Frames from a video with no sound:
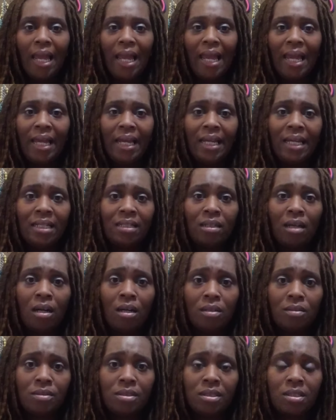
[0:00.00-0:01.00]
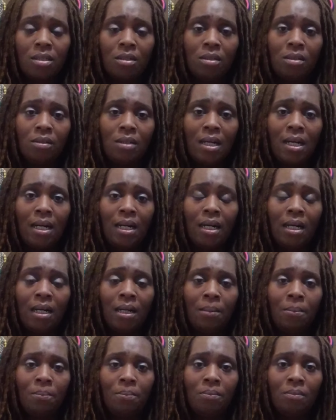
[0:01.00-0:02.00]
And
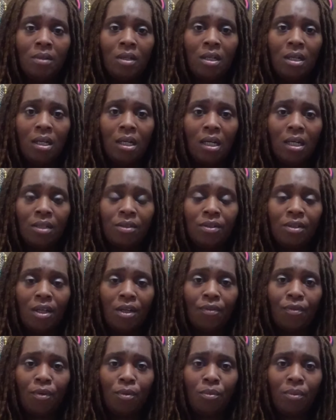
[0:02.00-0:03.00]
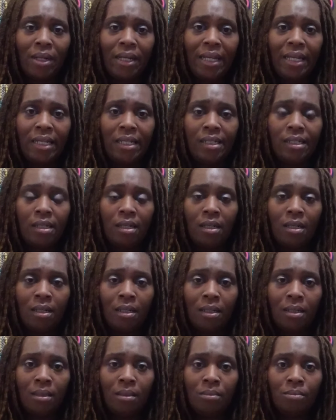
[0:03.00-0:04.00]
also, another way
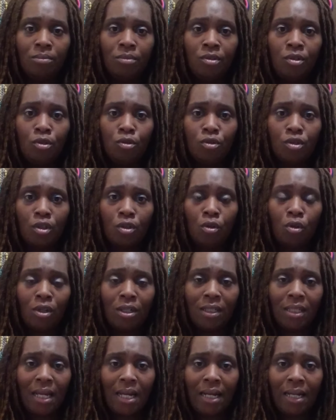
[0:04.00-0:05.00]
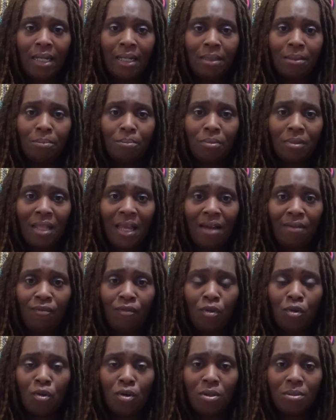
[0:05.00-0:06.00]
using online
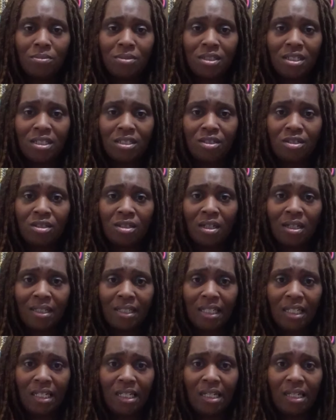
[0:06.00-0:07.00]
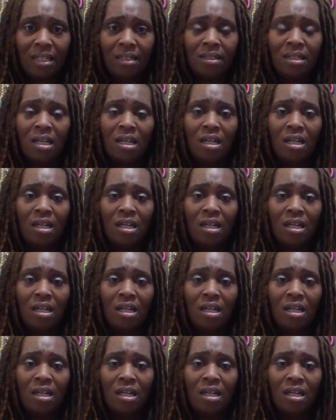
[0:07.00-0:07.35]
platforms is, again,